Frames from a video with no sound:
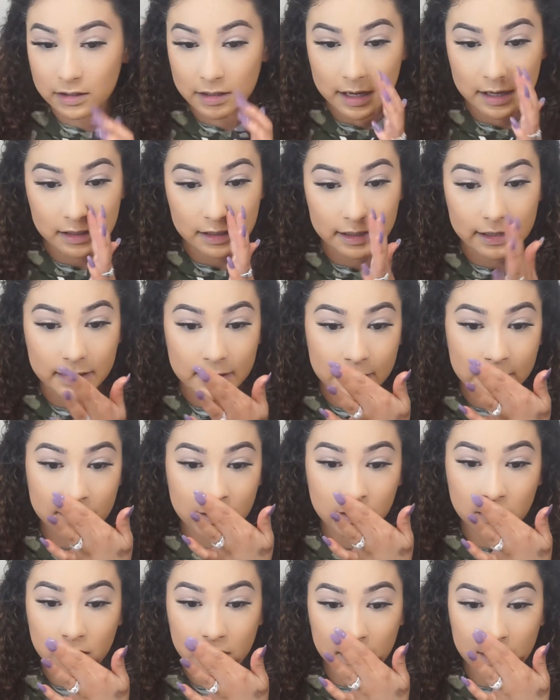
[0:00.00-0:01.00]
And
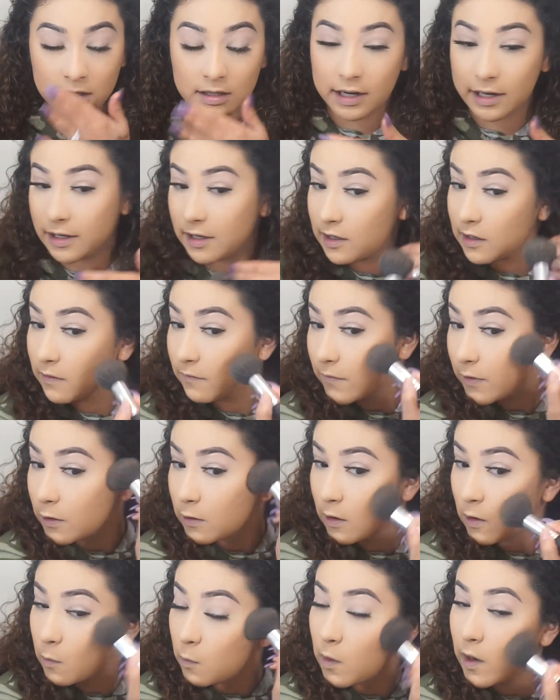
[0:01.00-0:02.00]
I couldn't figure
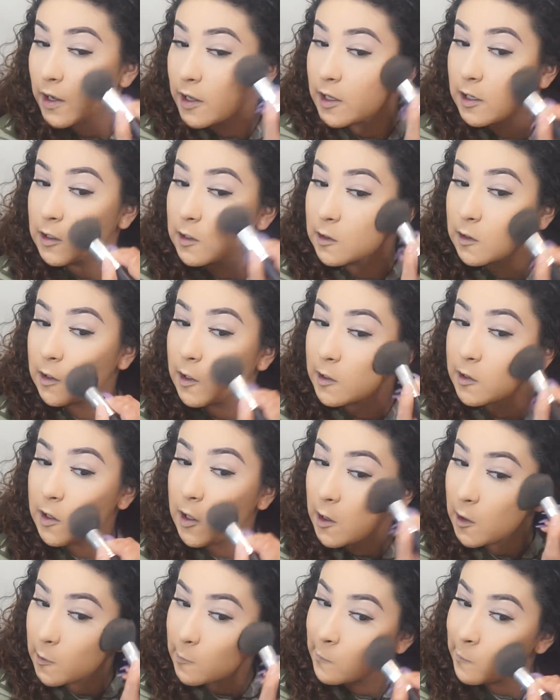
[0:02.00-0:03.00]
out why it looked like
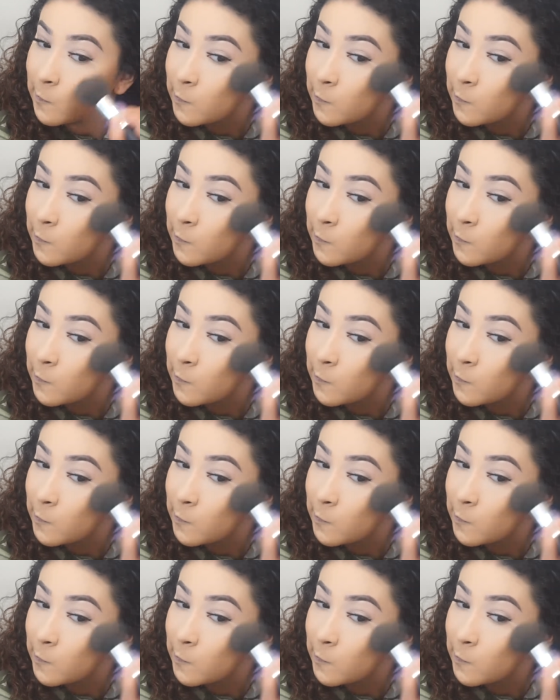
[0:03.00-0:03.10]
that.